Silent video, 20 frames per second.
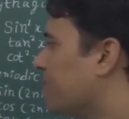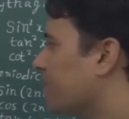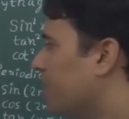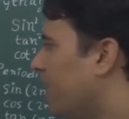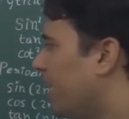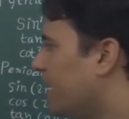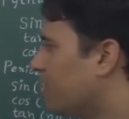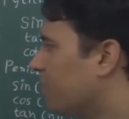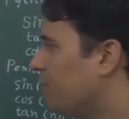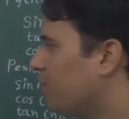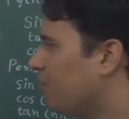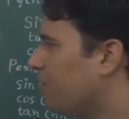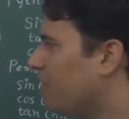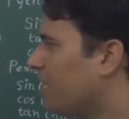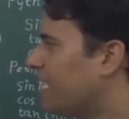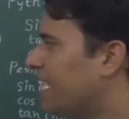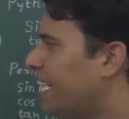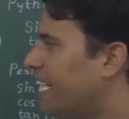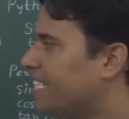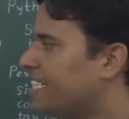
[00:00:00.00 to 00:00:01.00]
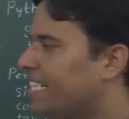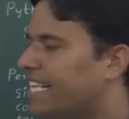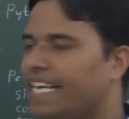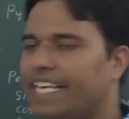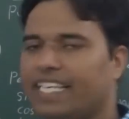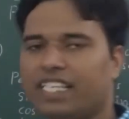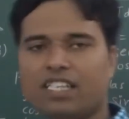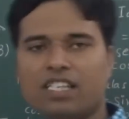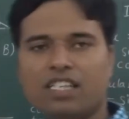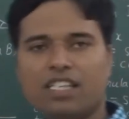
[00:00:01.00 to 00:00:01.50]
and you will get
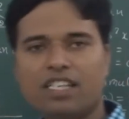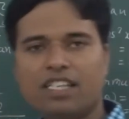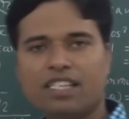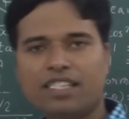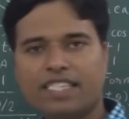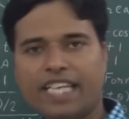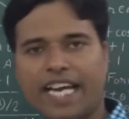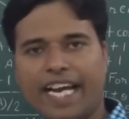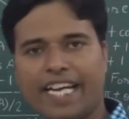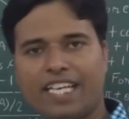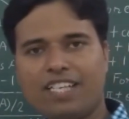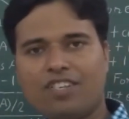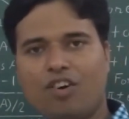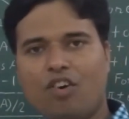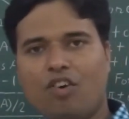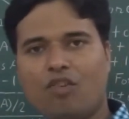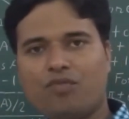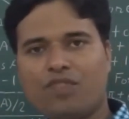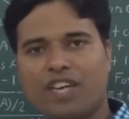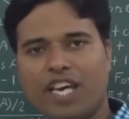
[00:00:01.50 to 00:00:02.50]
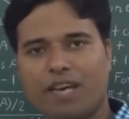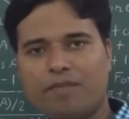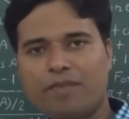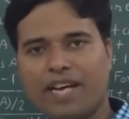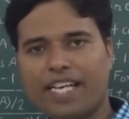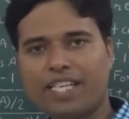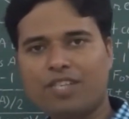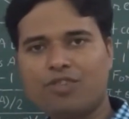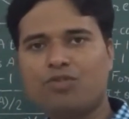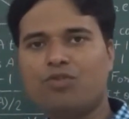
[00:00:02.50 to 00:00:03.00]
it tan of a
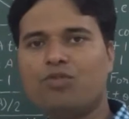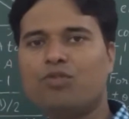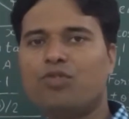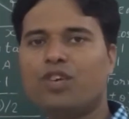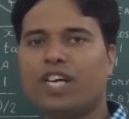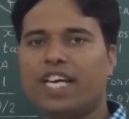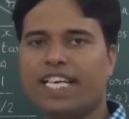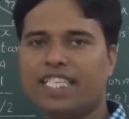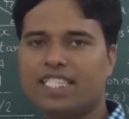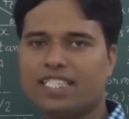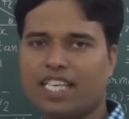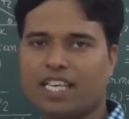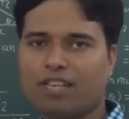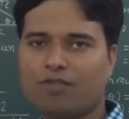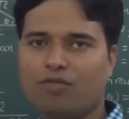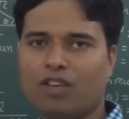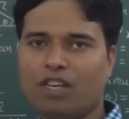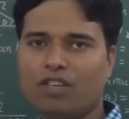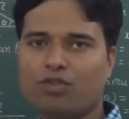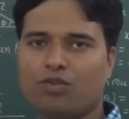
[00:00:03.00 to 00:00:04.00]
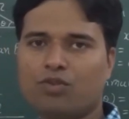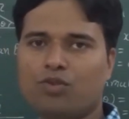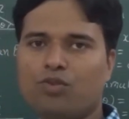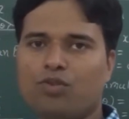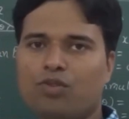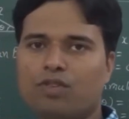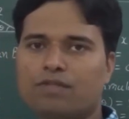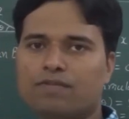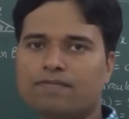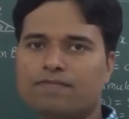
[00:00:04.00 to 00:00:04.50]
by 2 is equal
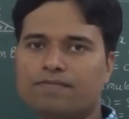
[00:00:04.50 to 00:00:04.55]
to